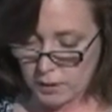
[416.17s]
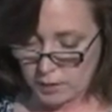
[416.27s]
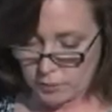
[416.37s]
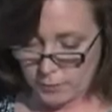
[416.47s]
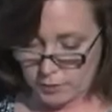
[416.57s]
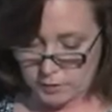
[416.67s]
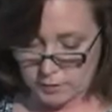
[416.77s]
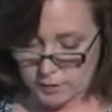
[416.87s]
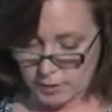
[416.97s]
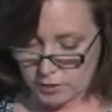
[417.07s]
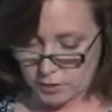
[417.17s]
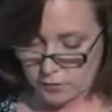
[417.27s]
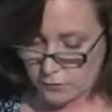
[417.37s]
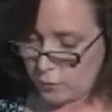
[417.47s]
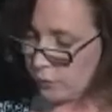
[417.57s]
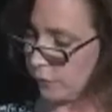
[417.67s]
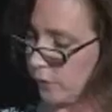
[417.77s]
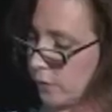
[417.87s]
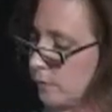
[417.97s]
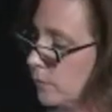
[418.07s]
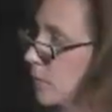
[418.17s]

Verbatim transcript: in the Berkeley section of Norfolk.